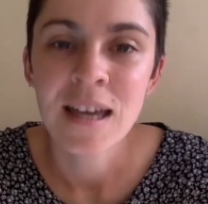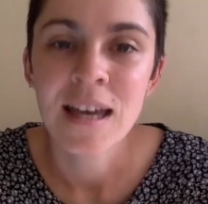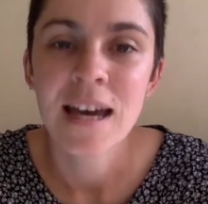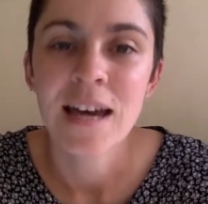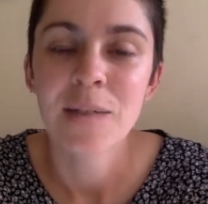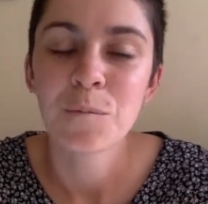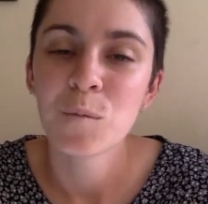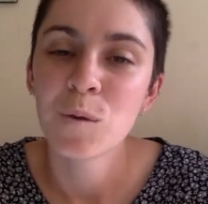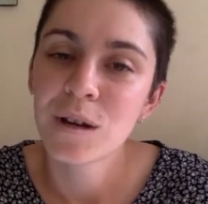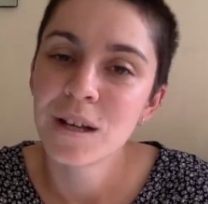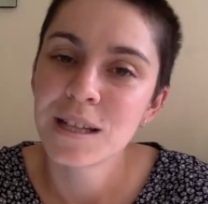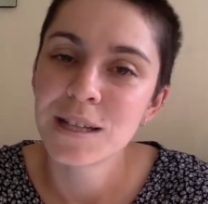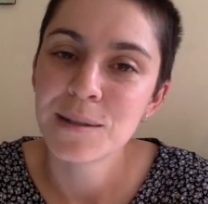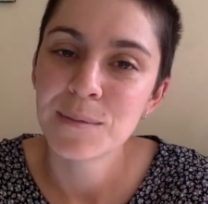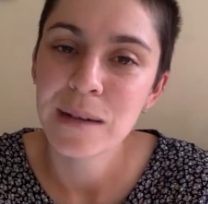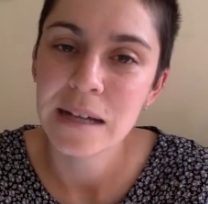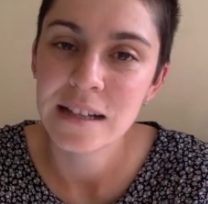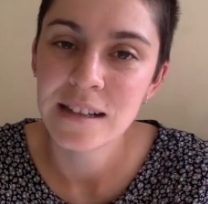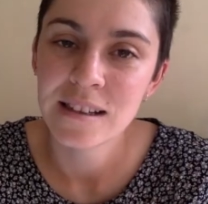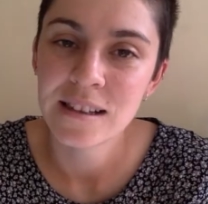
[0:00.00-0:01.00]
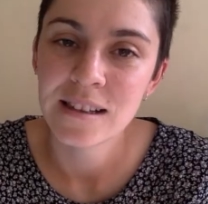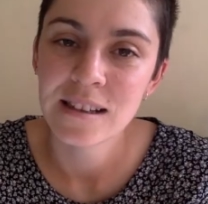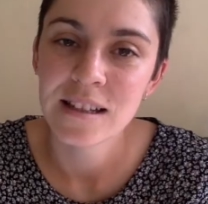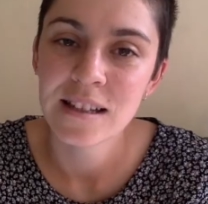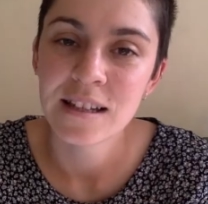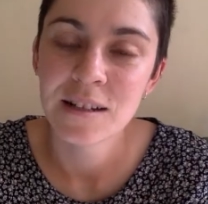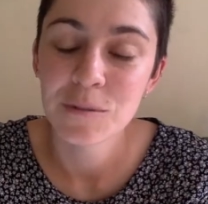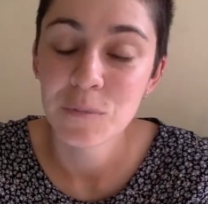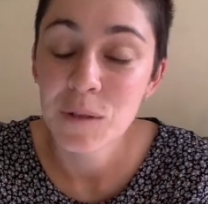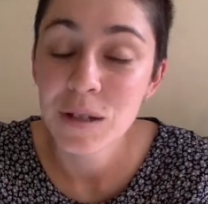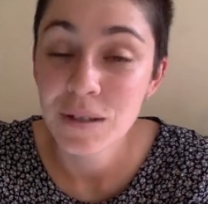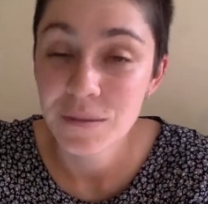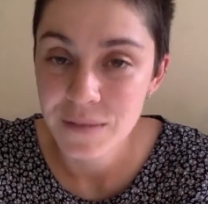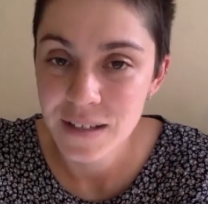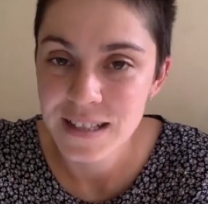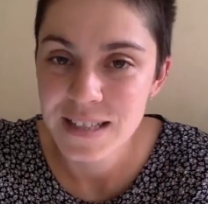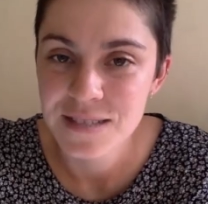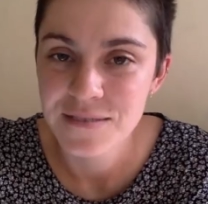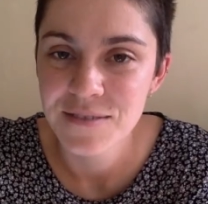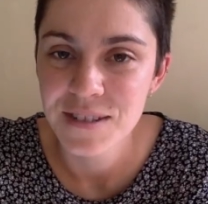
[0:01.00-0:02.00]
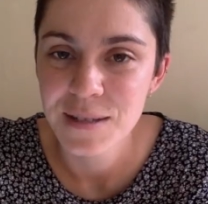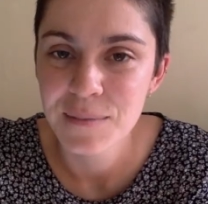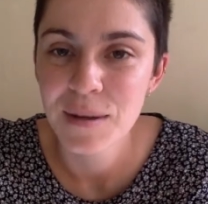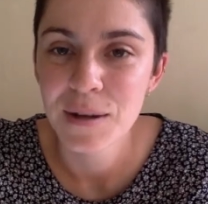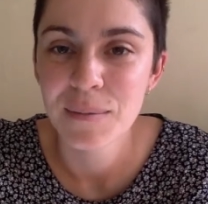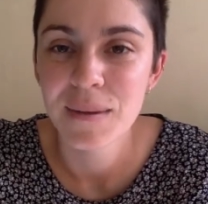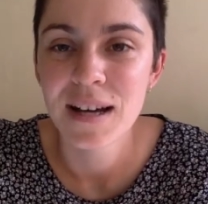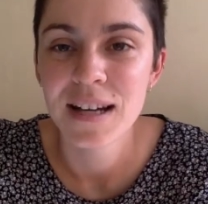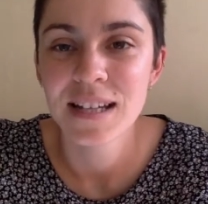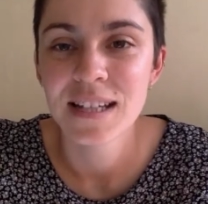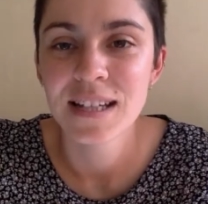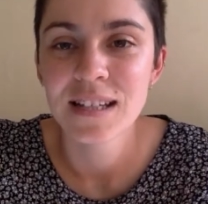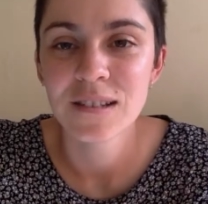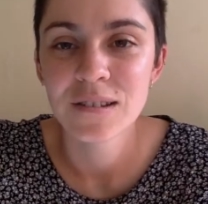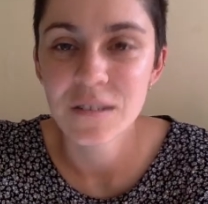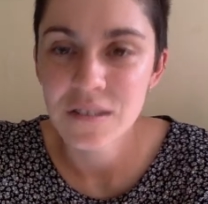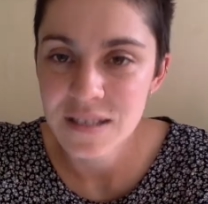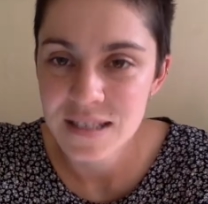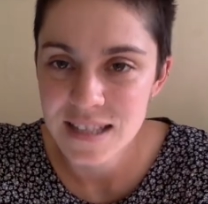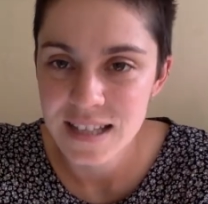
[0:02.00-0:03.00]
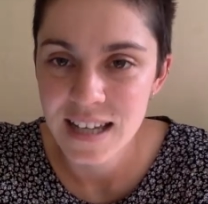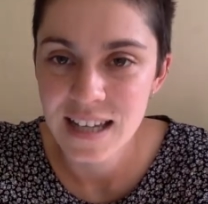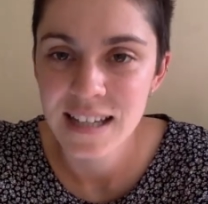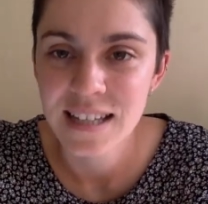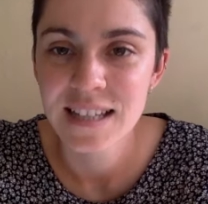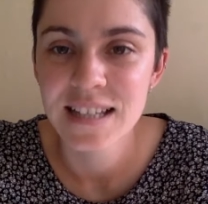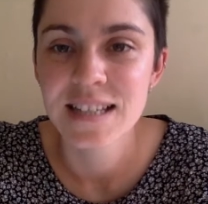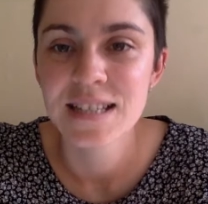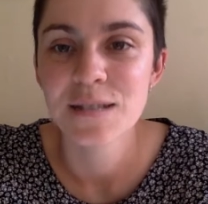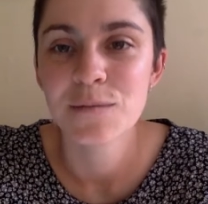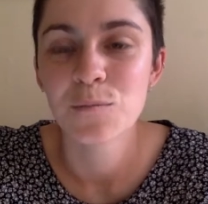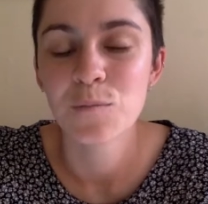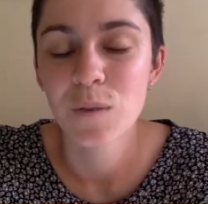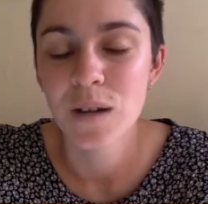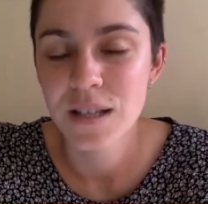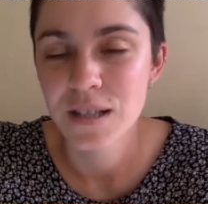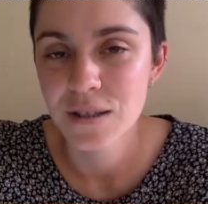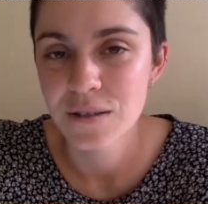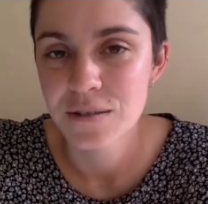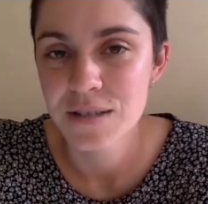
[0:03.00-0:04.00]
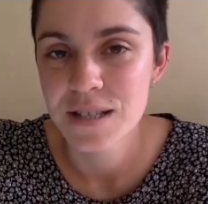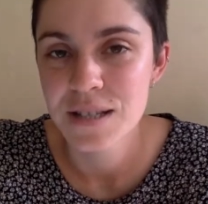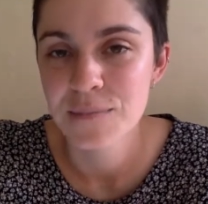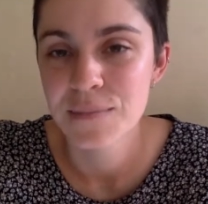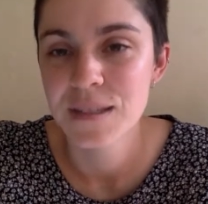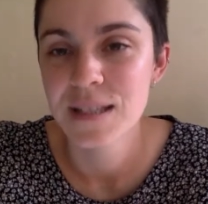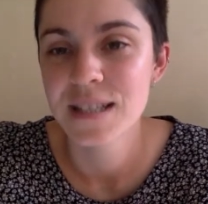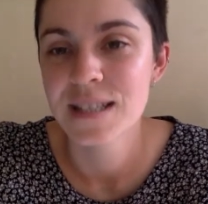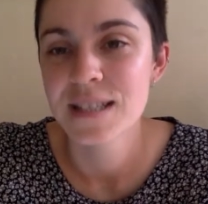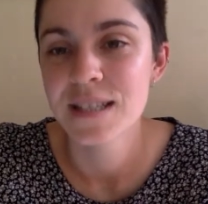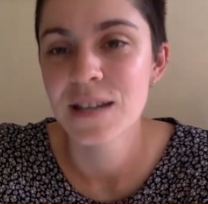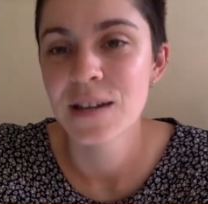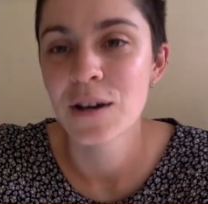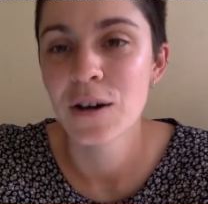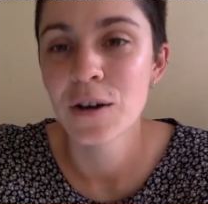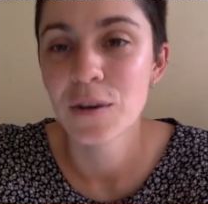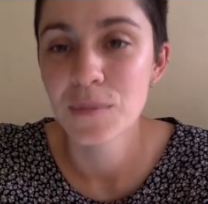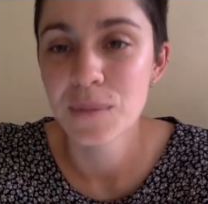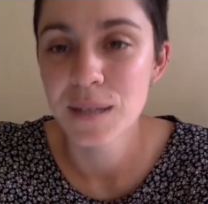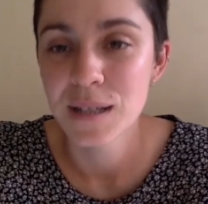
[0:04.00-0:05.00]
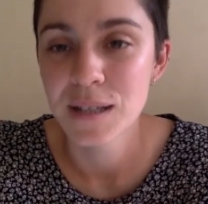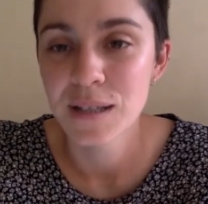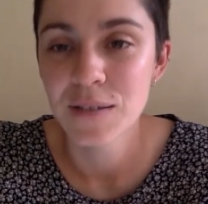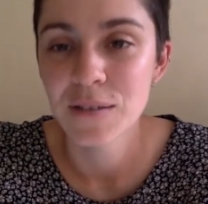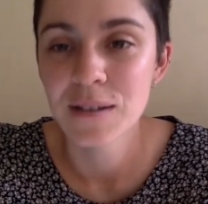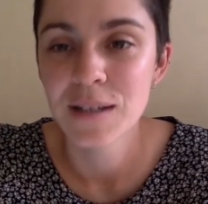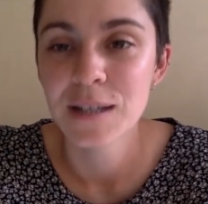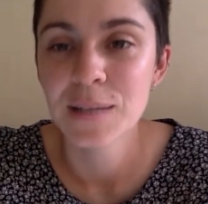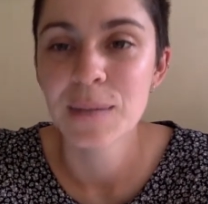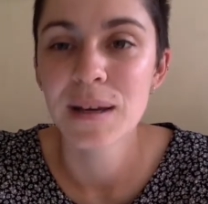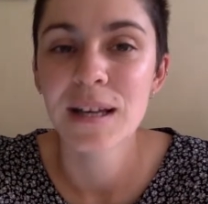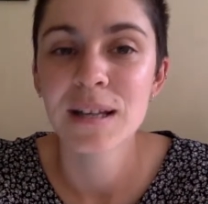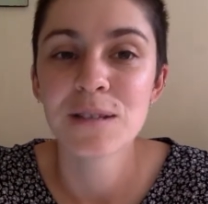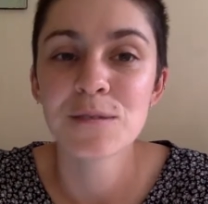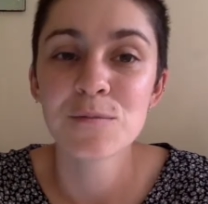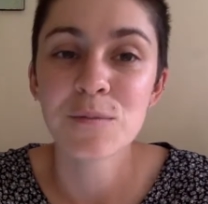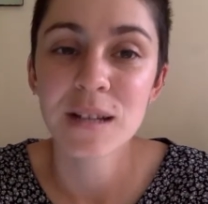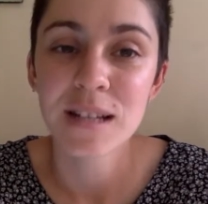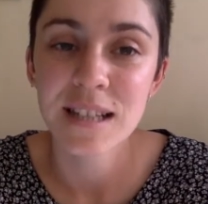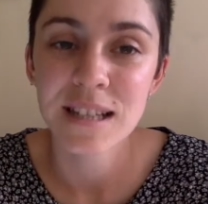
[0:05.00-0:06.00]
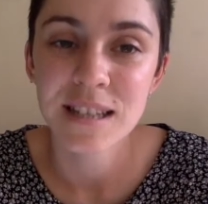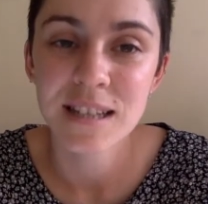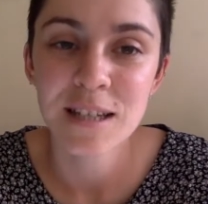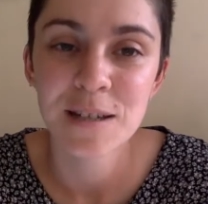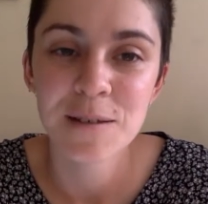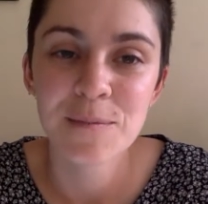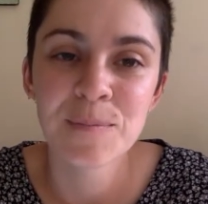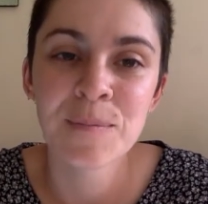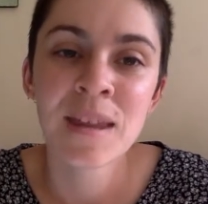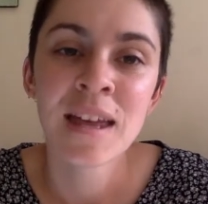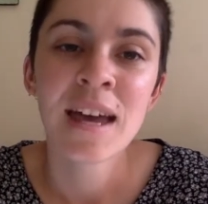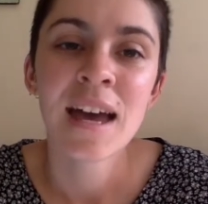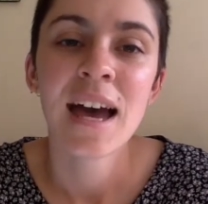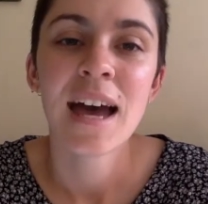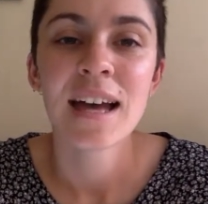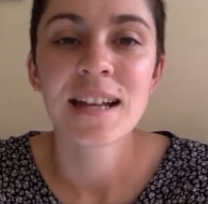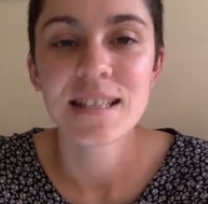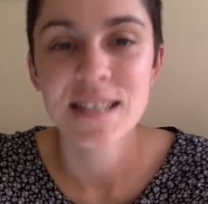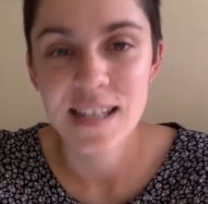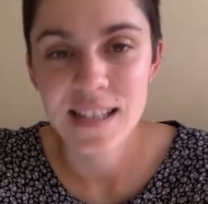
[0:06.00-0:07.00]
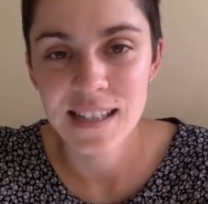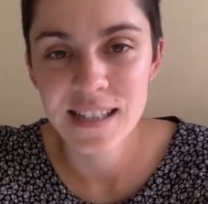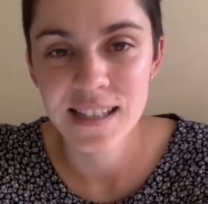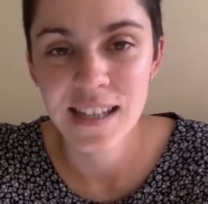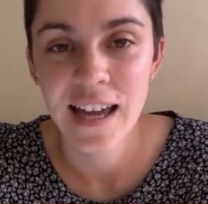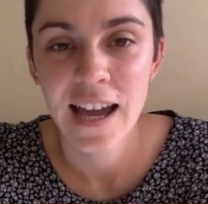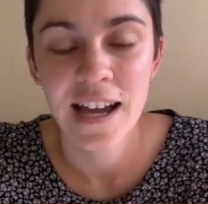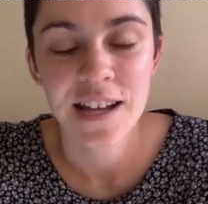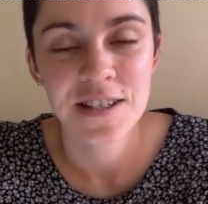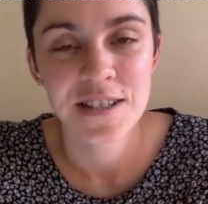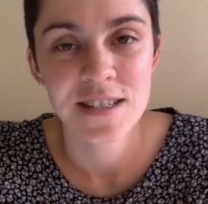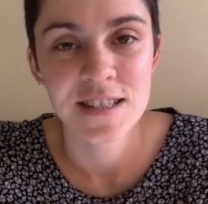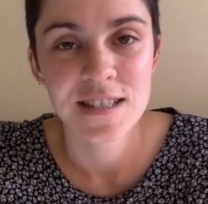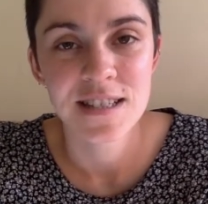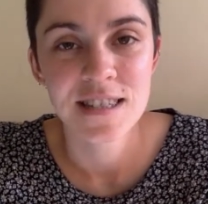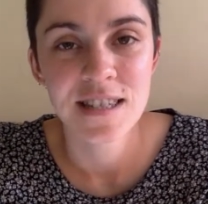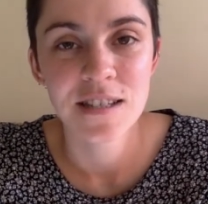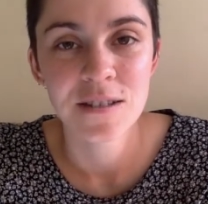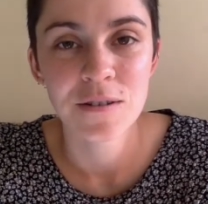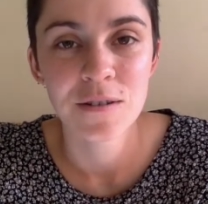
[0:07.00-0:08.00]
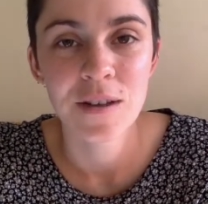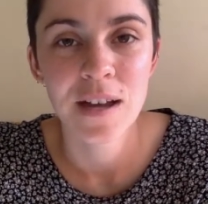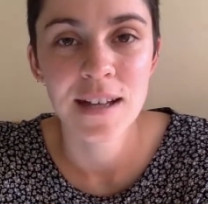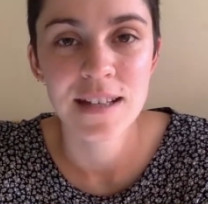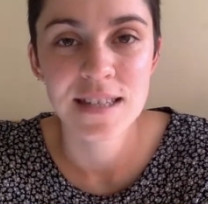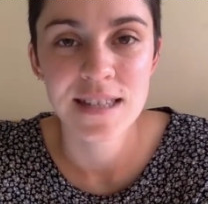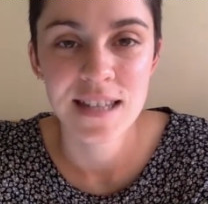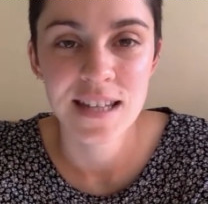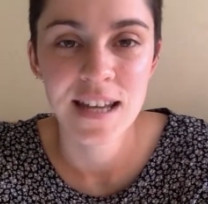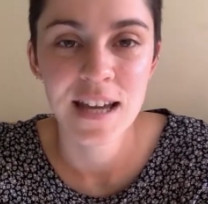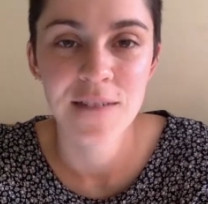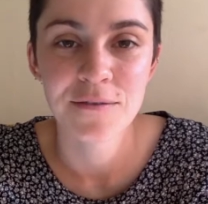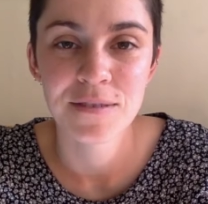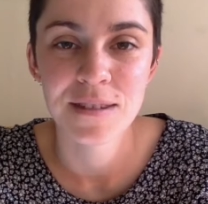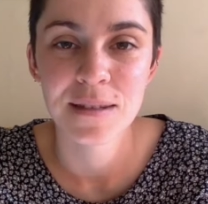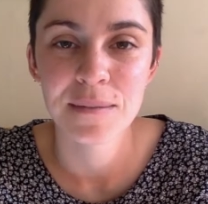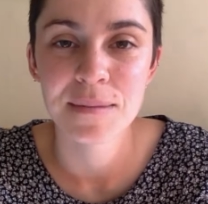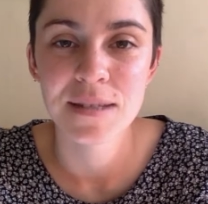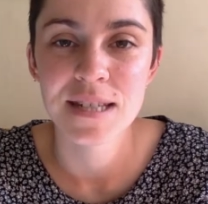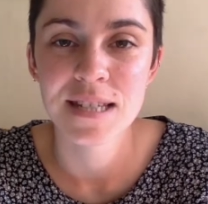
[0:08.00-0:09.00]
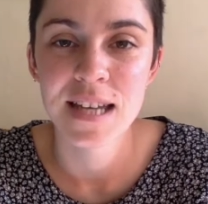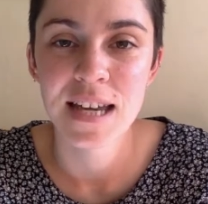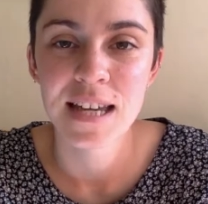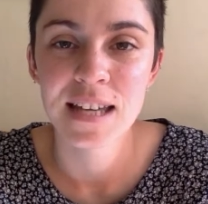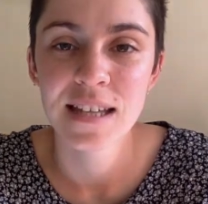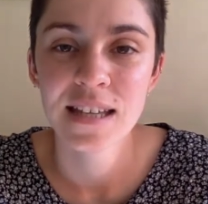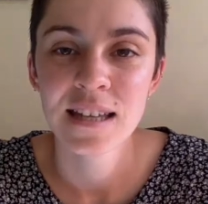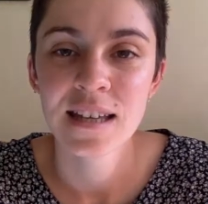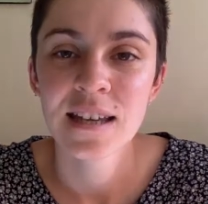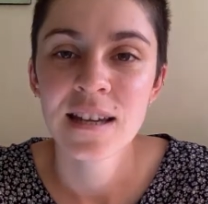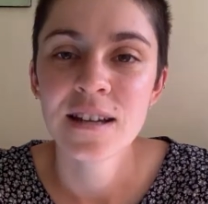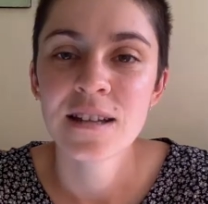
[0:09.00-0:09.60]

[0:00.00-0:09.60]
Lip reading: and what effective email marketing looks like is when your recipients are opening your emails, reading them, and taking the actions that you had set out for them to take.